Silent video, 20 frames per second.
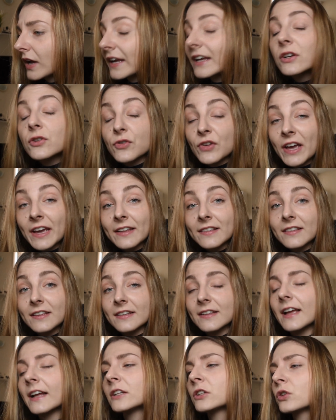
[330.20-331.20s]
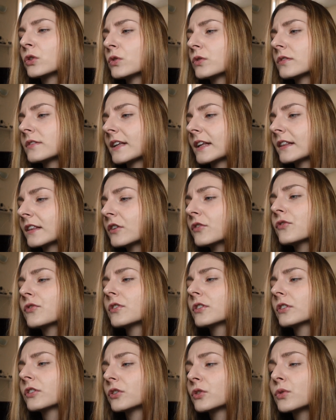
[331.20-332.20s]
created and used a
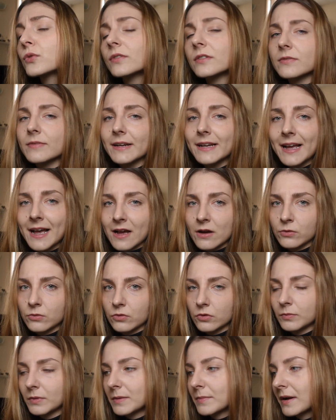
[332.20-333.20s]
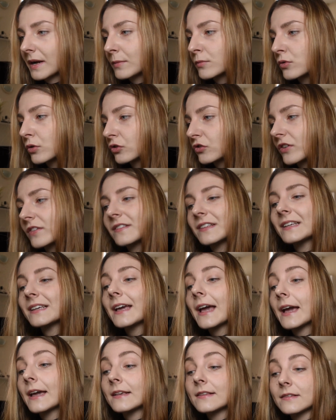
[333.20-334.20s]
different user account on my MacBook just in
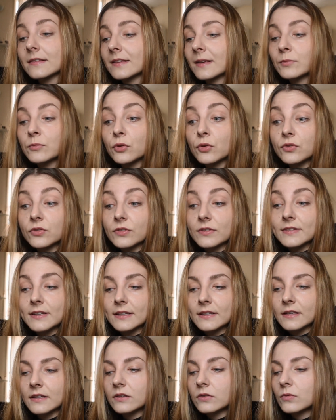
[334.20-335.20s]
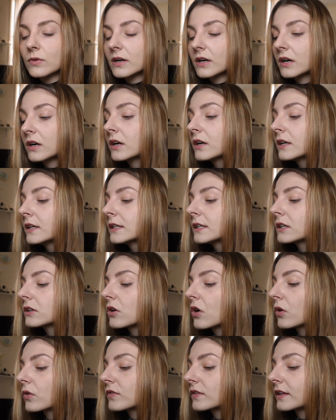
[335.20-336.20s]
case some user settings were
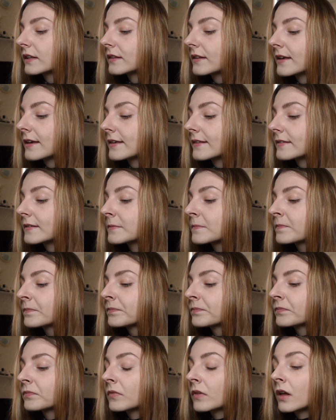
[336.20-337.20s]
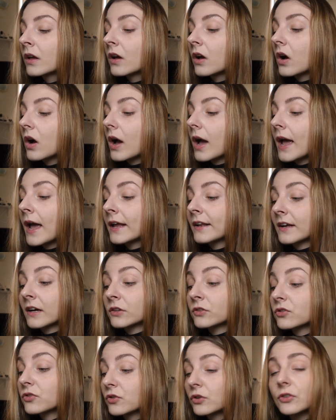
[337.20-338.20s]
causing this. And
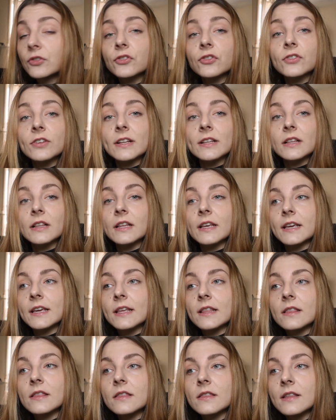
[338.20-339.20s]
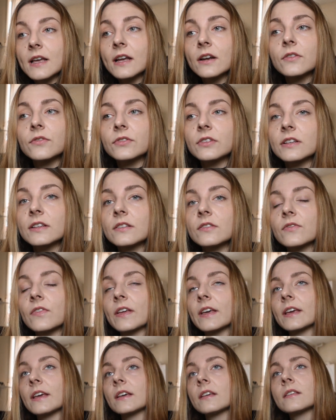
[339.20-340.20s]
unfortunately, none of these
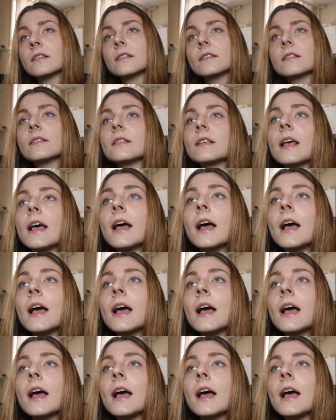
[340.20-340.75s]
things